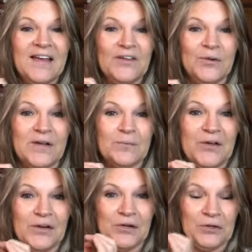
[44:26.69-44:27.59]
You can
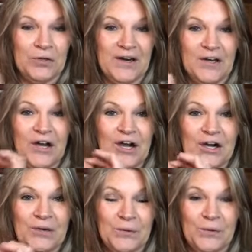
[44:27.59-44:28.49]
put it on your credit
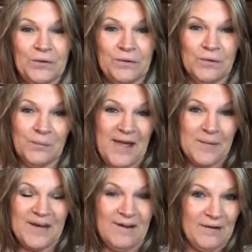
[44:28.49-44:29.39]
card or through
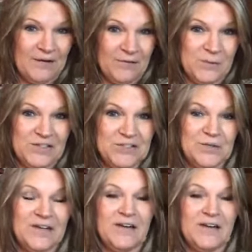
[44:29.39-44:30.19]
PayPal, however you want to do it.